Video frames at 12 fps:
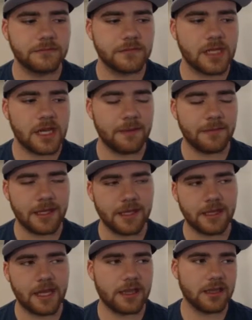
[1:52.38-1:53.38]

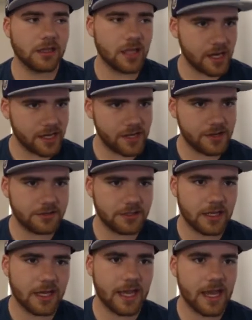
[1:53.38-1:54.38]
like the Latios,
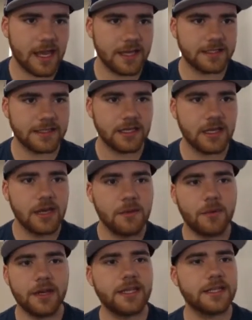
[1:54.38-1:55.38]
I guess,
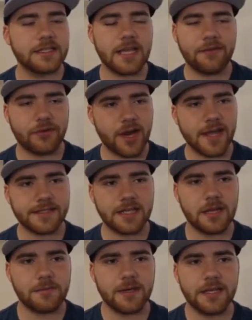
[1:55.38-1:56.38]
but he doesn't have a grass
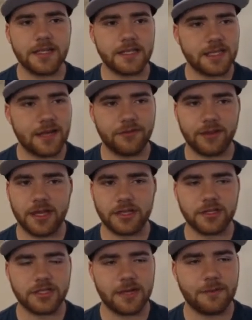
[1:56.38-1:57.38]
type and he doesn't have an
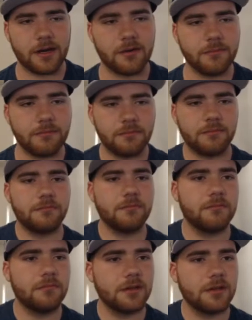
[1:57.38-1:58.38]
electric type. I don't
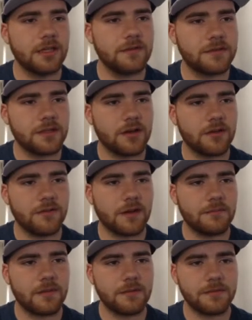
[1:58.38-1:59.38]
believe so, if
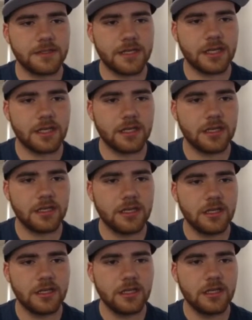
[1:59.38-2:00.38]
I'm not mistaken.
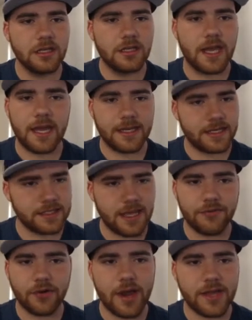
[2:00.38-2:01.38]
Yeah, he doesn't
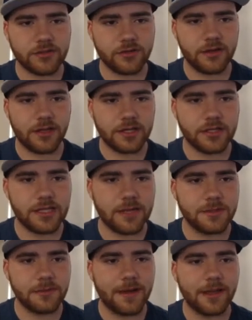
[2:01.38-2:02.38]
have a grass or an electric
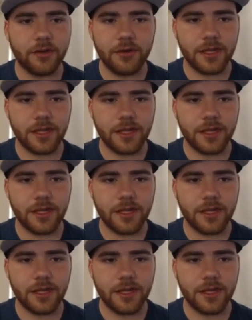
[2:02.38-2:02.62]
type, so Milotic